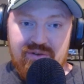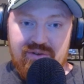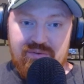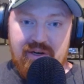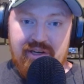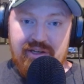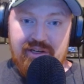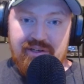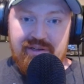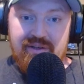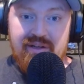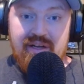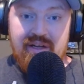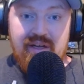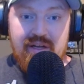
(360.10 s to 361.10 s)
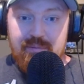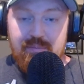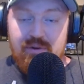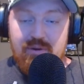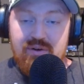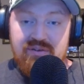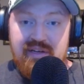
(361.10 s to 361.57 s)
ready to
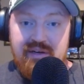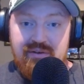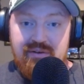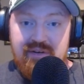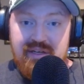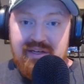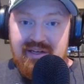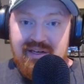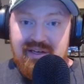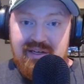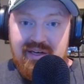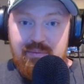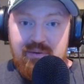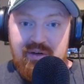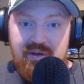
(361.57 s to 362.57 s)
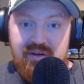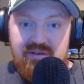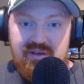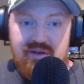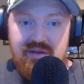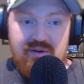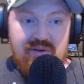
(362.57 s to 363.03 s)
burst out like he did a couple years
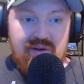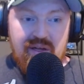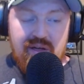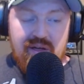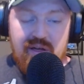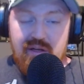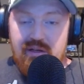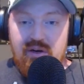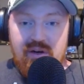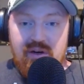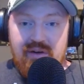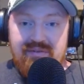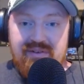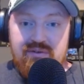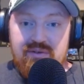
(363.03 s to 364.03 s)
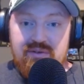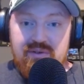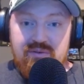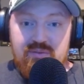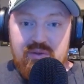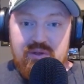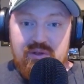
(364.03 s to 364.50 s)
ago, their offense looks
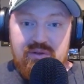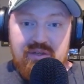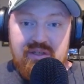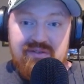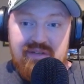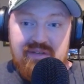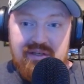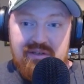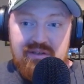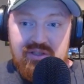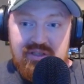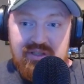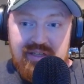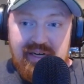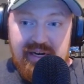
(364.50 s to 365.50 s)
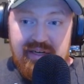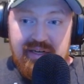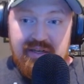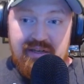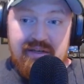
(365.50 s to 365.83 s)
really set to shine.